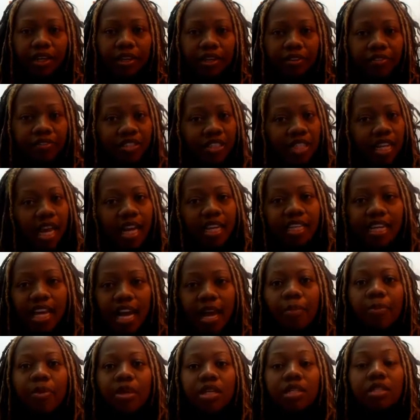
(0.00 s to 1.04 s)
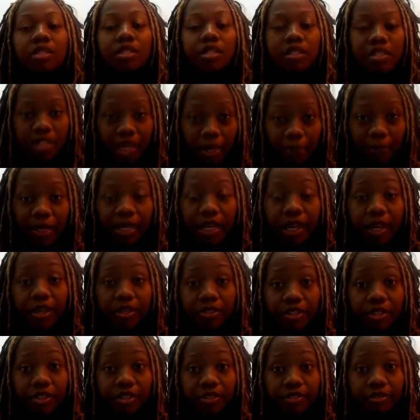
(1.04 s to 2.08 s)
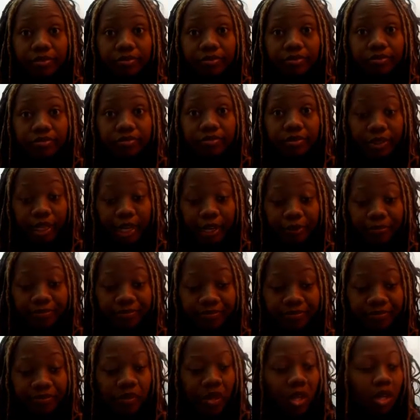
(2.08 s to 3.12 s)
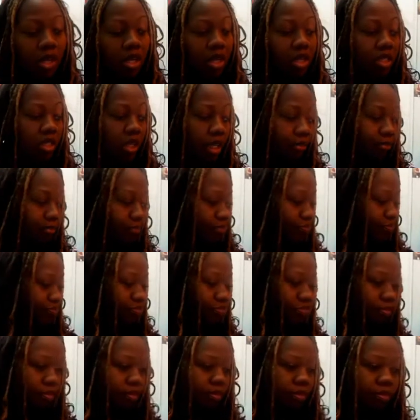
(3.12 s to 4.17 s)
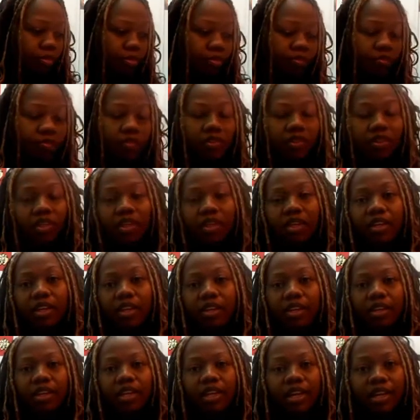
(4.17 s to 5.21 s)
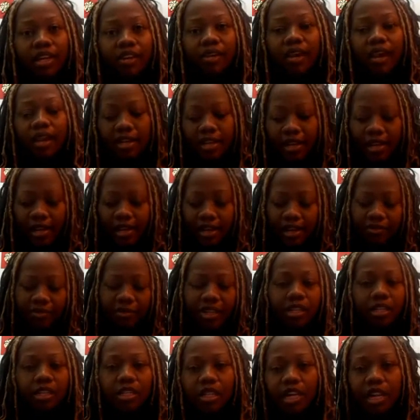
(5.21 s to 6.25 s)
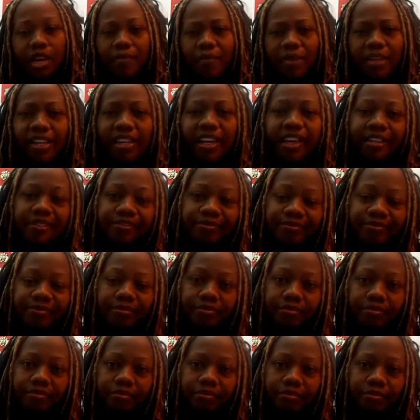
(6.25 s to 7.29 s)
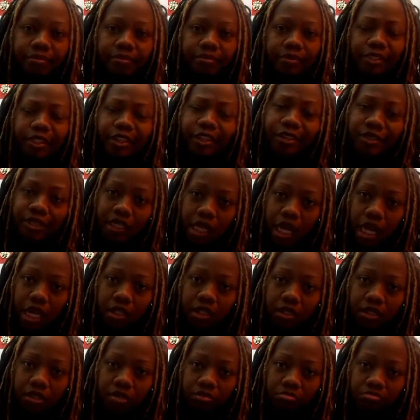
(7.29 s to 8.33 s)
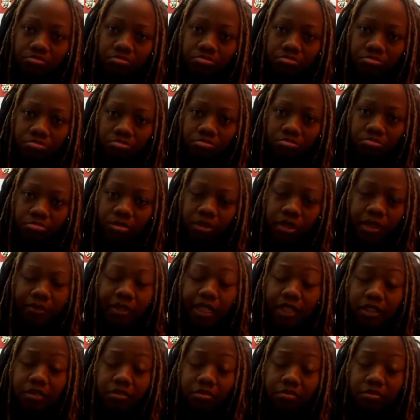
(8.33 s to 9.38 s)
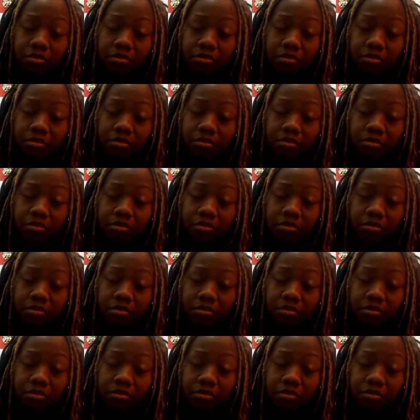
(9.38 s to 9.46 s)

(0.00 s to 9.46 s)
if it's not diabetes, it's stomach cancer, okay? So here I am. They looking at me like, are you a doctor? I'm like,